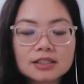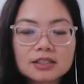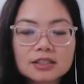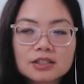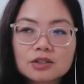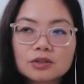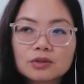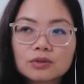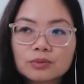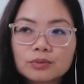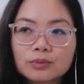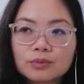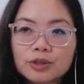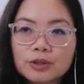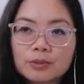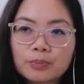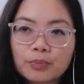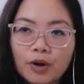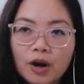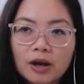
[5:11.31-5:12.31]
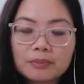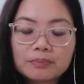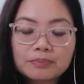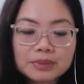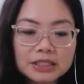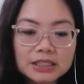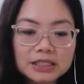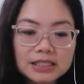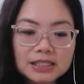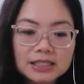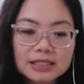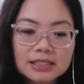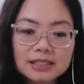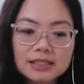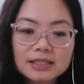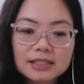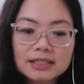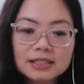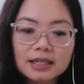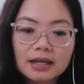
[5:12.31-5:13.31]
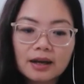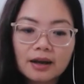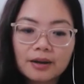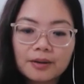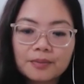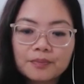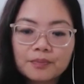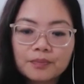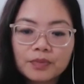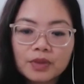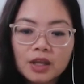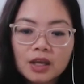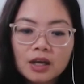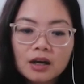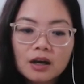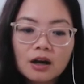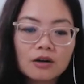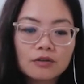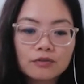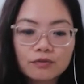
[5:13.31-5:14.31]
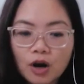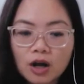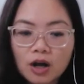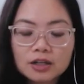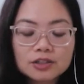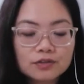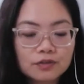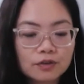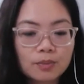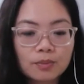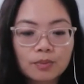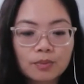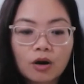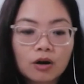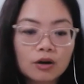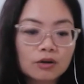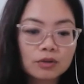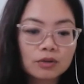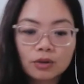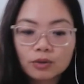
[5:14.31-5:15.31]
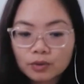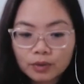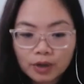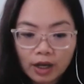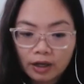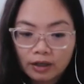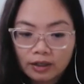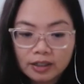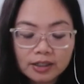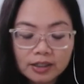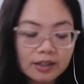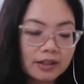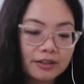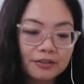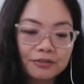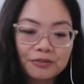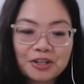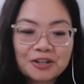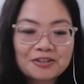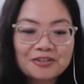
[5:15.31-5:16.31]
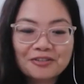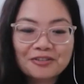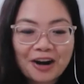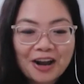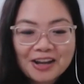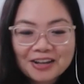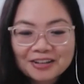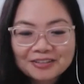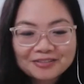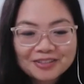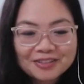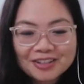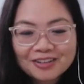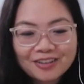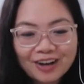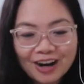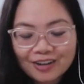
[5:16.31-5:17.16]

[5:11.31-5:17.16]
And so we brought pieces of rocks from our local area and we ground